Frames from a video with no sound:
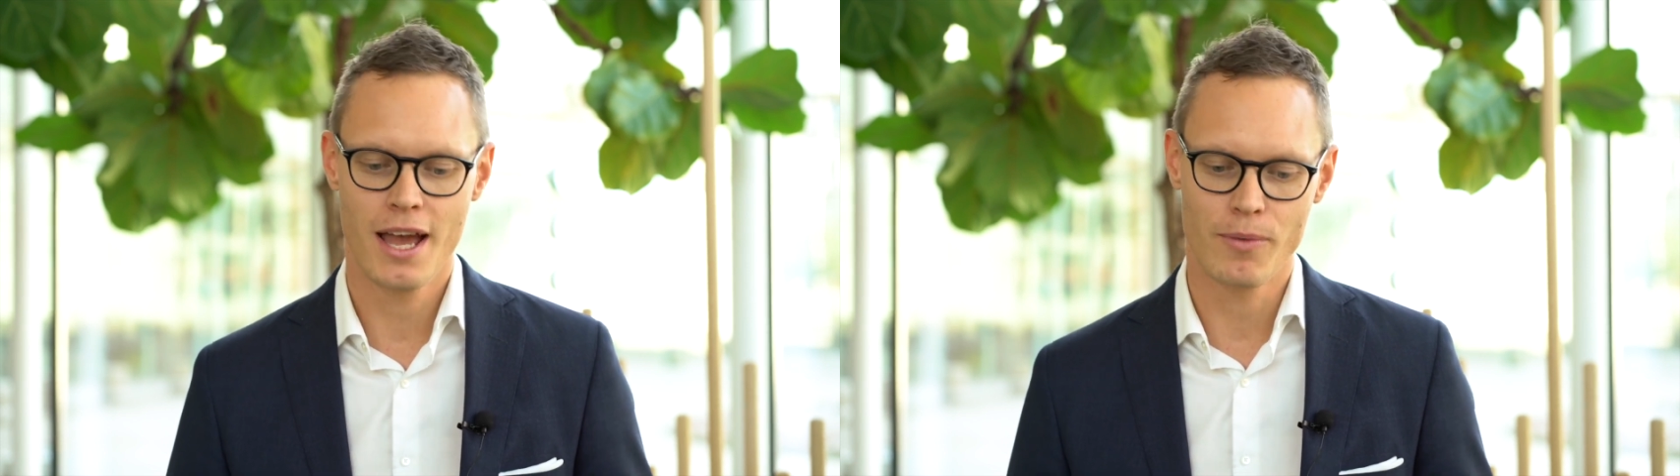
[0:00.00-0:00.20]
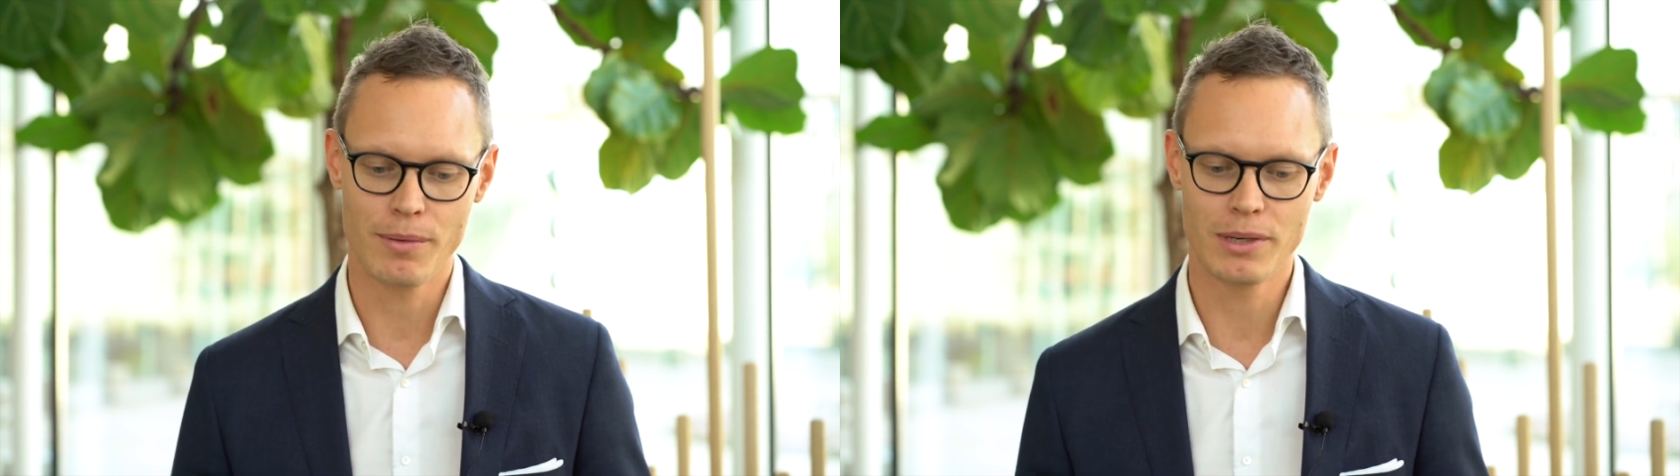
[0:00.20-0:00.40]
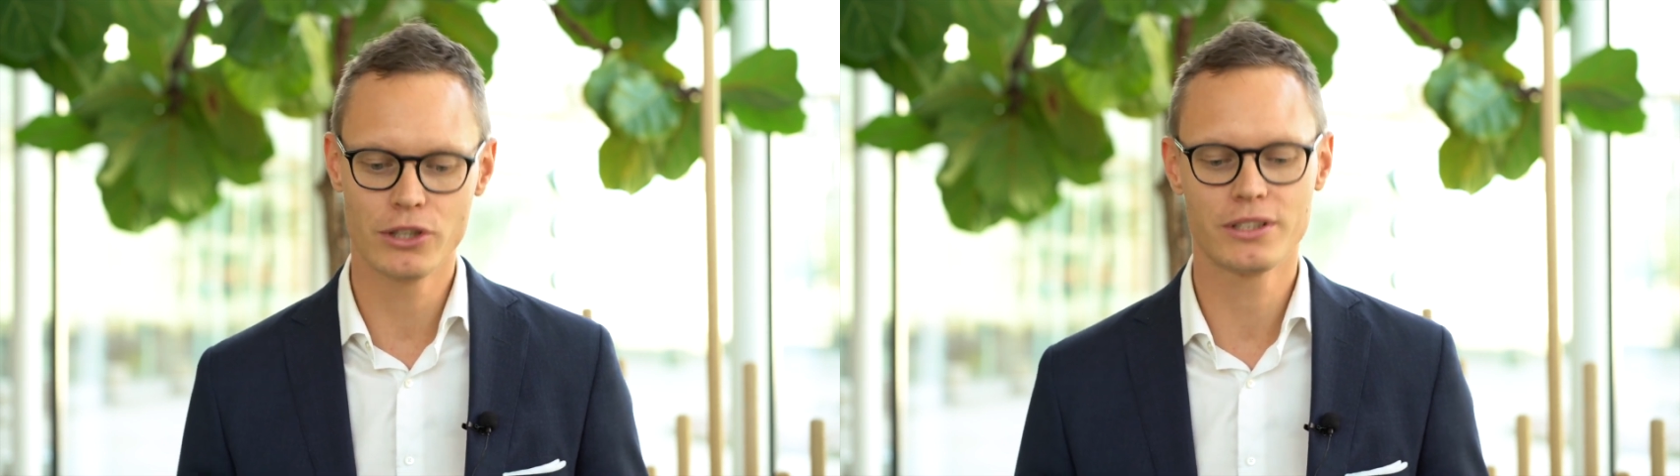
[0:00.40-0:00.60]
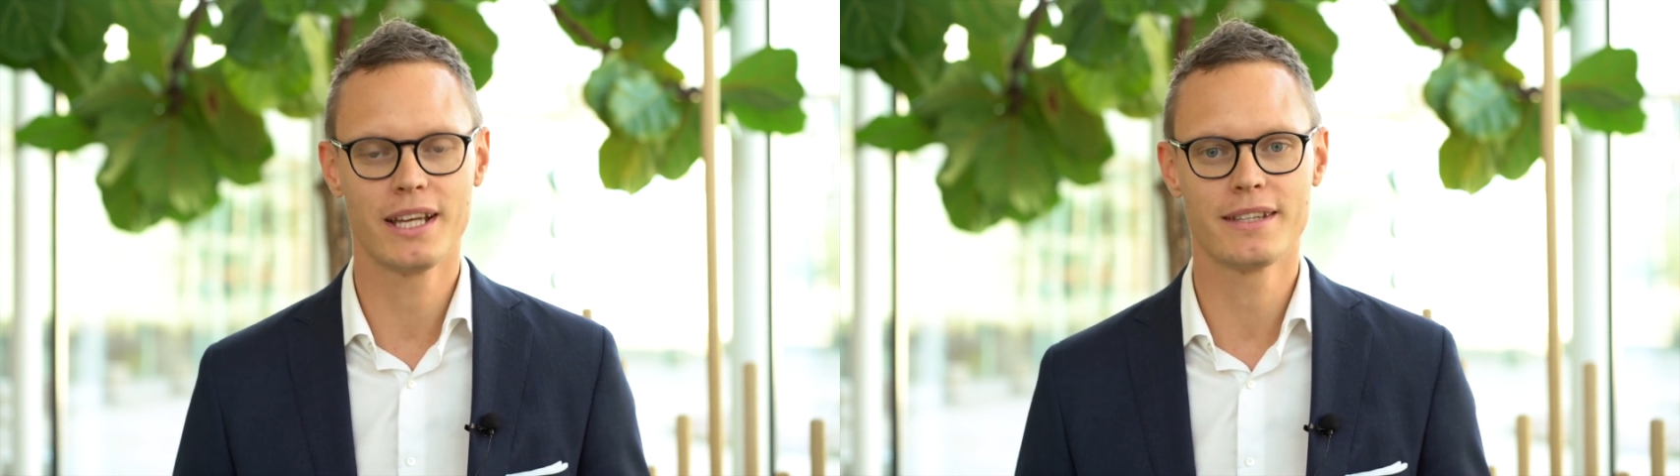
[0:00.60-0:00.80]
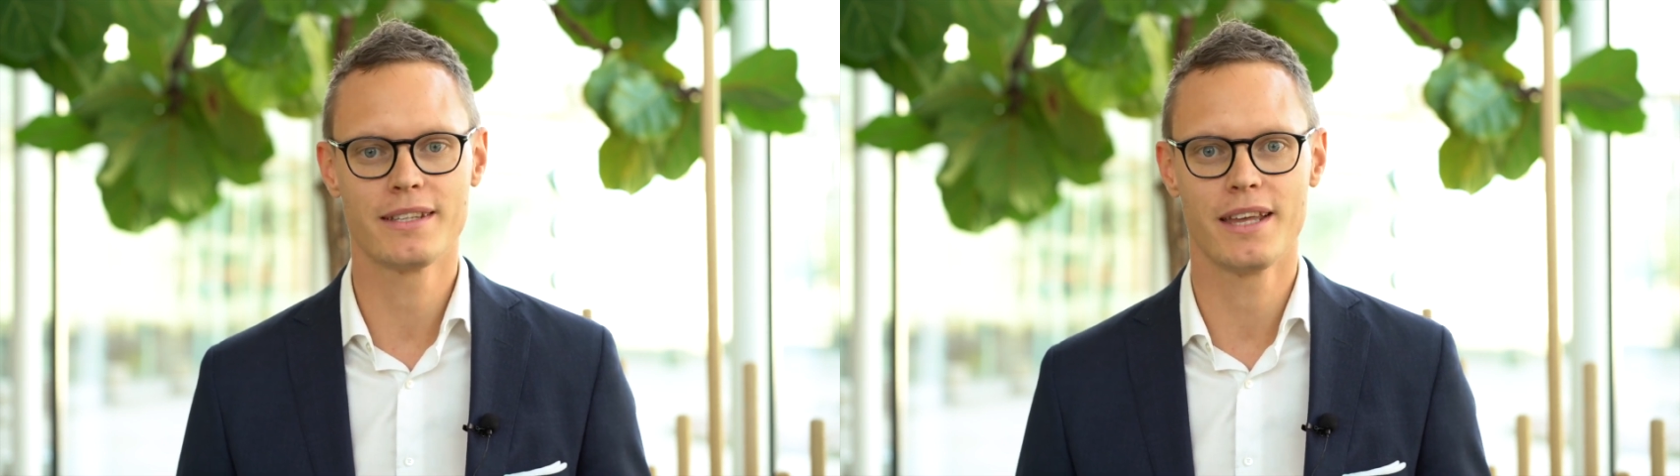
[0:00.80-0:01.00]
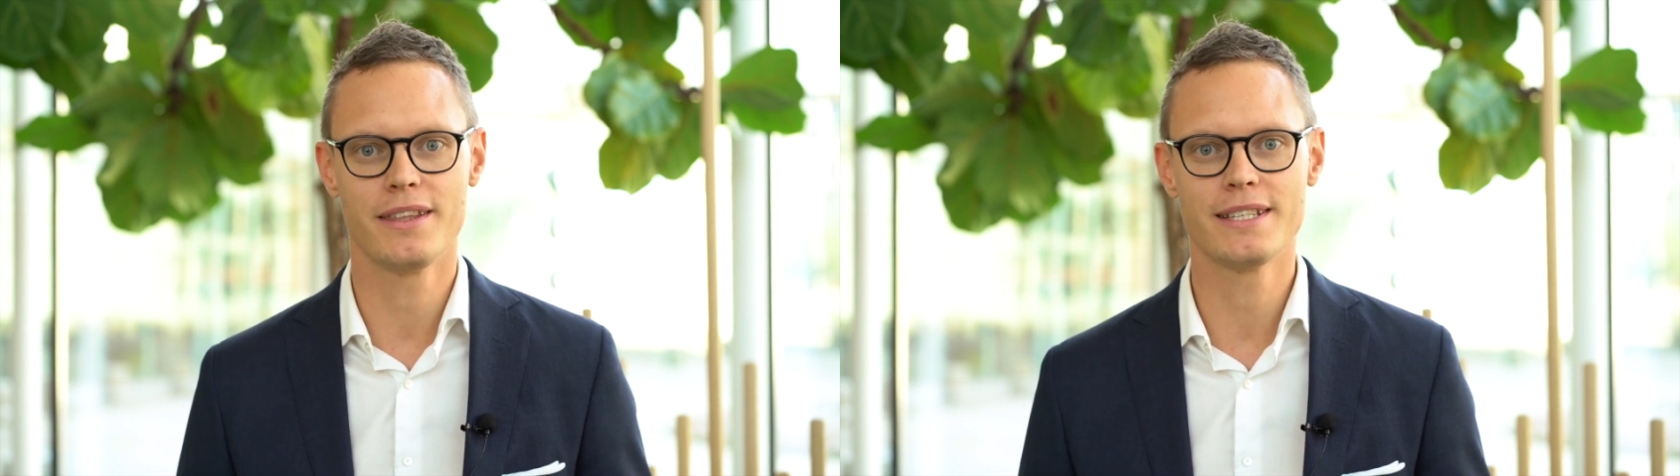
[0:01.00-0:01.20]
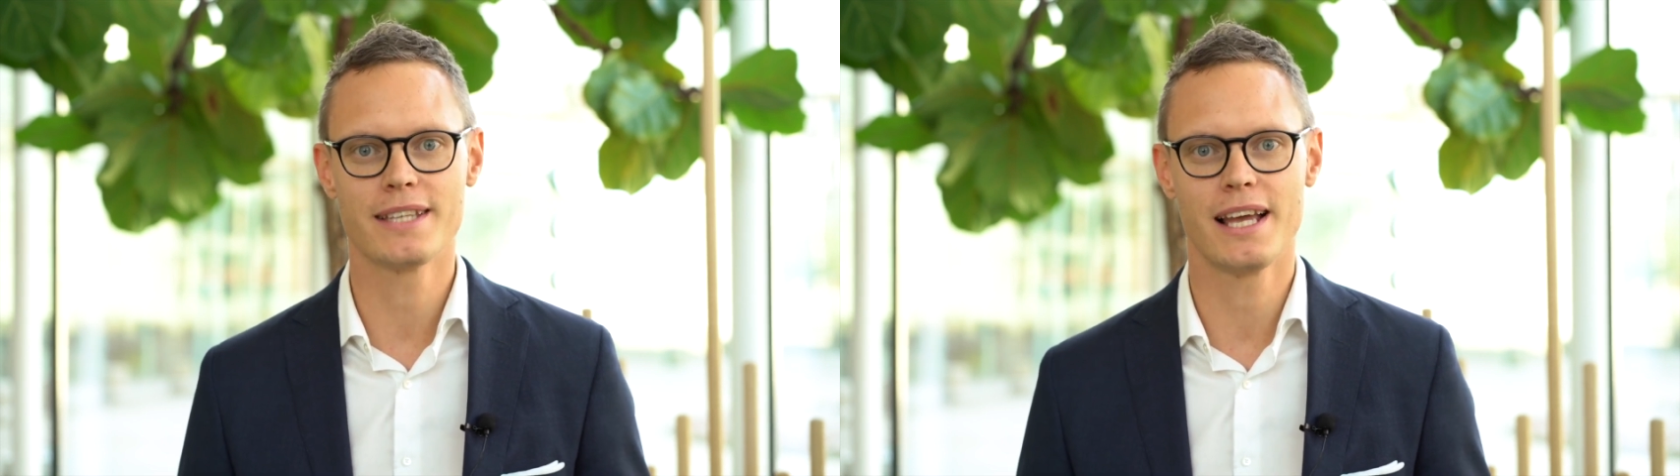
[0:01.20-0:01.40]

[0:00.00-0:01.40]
when we looked at this